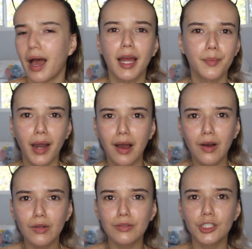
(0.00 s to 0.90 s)

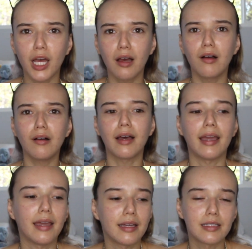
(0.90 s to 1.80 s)
eyebrow gel,
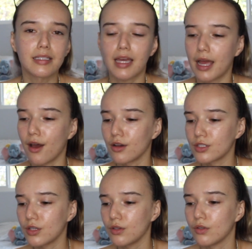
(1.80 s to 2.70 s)
and I
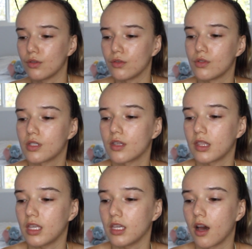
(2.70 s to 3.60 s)
also use
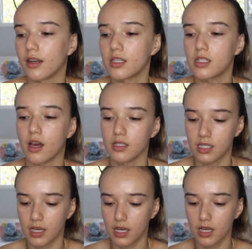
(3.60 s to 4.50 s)
the
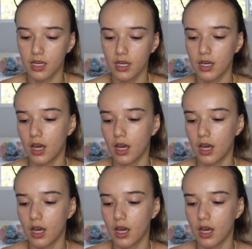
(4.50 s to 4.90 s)
Anastasia